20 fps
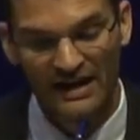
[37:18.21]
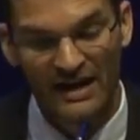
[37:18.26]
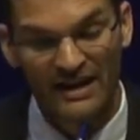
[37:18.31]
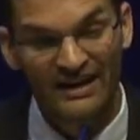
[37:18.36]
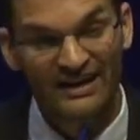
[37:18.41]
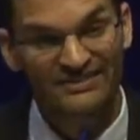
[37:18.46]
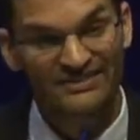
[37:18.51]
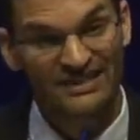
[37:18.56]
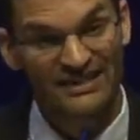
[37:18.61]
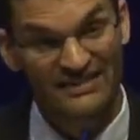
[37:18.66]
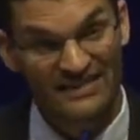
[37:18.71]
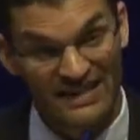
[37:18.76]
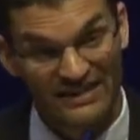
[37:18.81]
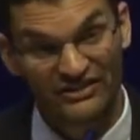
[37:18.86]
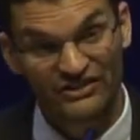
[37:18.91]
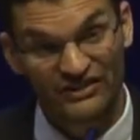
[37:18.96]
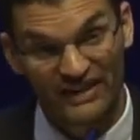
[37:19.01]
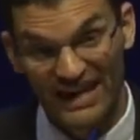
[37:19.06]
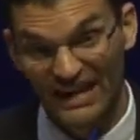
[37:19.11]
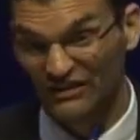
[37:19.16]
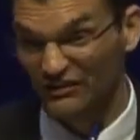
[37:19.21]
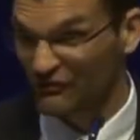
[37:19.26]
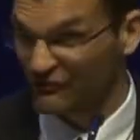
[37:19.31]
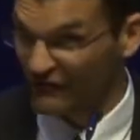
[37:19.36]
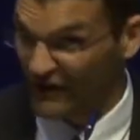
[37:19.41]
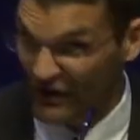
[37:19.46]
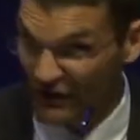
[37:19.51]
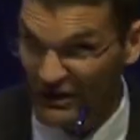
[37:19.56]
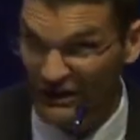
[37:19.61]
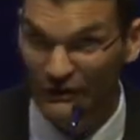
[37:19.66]
Because in this case,
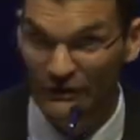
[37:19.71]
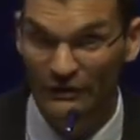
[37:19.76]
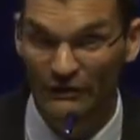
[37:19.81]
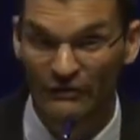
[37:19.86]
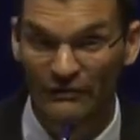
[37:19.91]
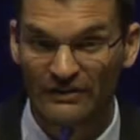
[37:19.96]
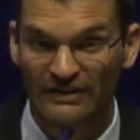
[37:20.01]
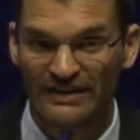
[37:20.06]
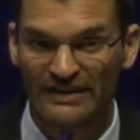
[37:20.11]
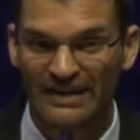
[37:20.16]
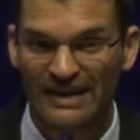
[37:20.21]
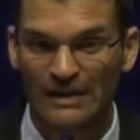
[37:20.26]
very clearly,